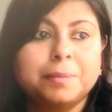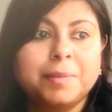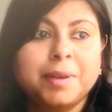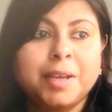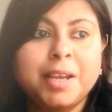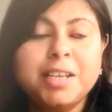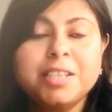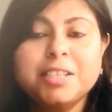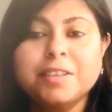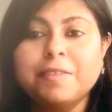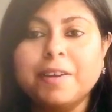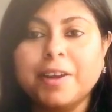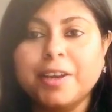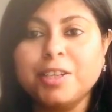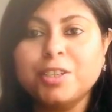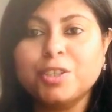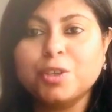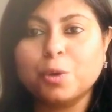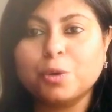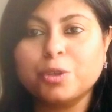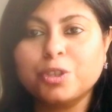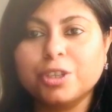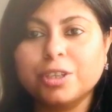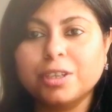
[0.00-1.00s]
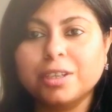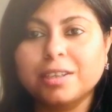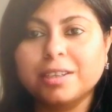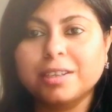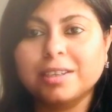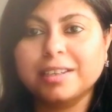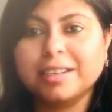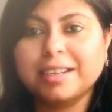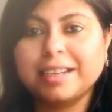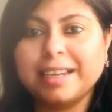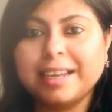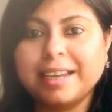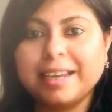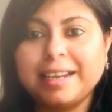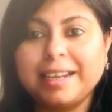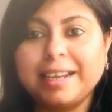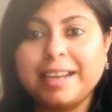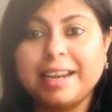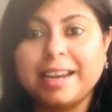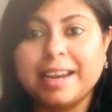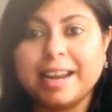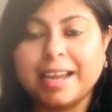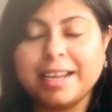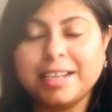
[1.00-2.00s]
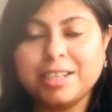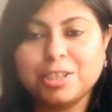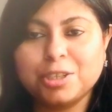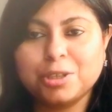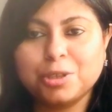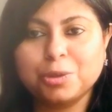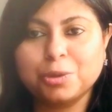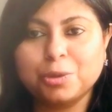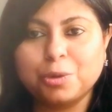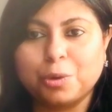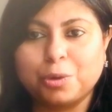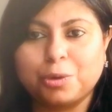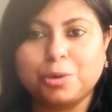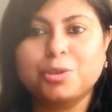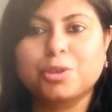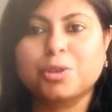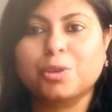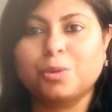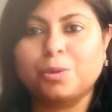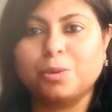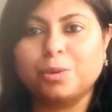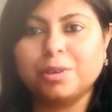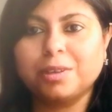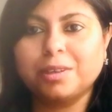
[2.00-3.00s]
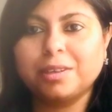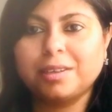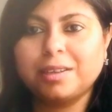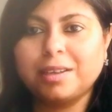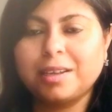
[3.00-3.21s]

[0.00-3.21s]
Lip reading: He's a very social kid. He likes to go to school.